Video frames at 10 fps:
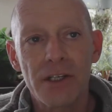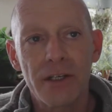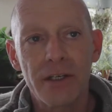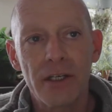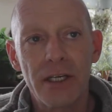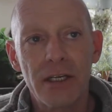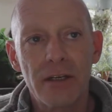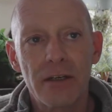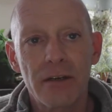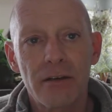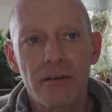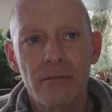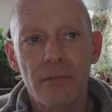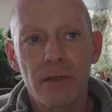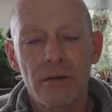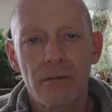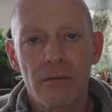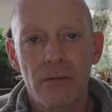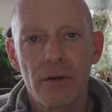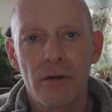unlike
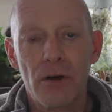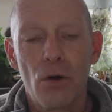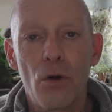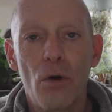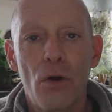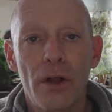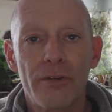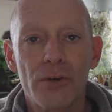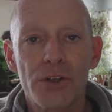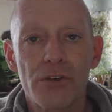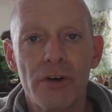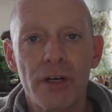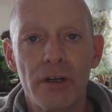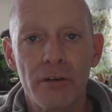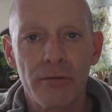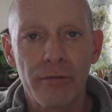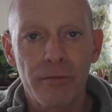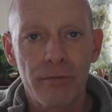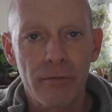a whole other string of